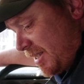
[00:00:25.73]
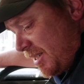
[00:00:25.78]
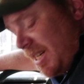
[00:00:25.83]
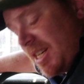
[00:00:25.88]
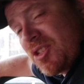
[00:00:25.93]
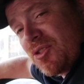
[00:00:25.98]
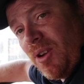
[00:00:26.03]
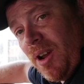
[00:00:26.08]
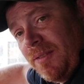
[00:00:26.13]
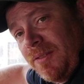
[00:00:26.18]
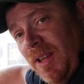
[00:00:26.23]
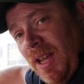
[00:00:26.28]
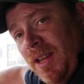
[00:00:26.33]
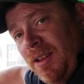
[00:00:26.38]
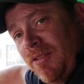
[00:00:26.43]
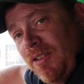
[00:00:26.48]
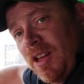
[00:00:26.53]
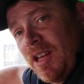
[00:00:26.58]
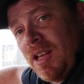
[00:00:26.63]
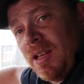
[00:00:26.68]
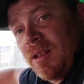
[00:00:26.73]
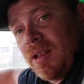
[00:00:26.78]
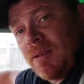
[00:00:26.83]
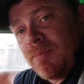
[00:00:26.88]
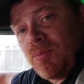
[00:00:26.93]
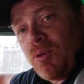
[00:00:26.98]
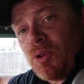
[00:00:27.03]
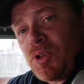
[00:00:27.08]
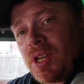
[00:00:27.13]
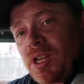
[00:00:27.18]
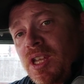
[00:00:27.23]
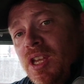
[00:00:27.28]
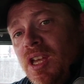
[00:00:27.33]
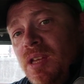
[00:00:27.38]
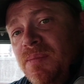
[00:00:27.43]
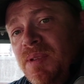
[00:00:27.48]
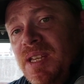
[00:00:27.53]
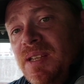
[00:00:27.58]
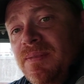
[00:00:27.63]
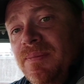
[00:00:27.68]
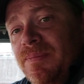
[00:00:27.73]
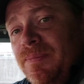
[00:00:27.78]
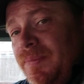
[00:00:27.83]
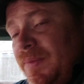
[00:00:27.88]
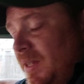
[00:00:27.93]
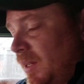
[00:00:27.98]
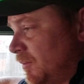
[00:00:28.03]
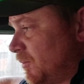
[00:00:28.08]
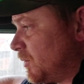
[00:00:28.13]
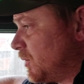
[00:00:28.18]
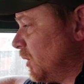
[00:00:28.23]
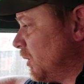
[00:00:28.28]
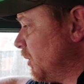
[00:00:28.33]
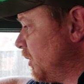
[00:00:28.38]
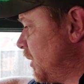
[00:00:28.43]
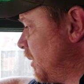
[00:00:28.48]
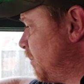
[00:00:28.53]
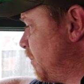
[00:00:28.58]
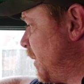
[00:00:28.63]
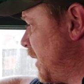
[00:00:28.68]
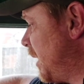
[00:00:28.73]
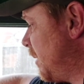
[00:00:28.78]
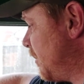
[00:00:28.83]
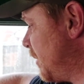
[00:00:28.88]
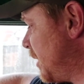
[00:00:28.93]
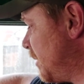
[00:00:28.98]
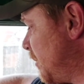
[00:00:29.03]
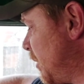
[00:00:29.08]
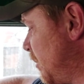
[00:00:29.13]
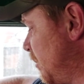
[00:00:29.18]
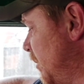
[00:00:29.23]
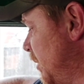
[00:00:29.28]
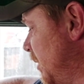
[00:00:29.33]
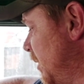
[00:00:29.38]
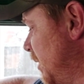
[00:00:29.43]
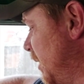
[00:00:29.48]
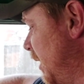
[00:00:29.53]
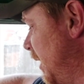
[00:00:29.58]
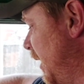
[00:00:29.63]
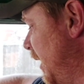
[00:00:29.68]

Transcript: it's test drive day for Project Kermit. I've done the bare minimum,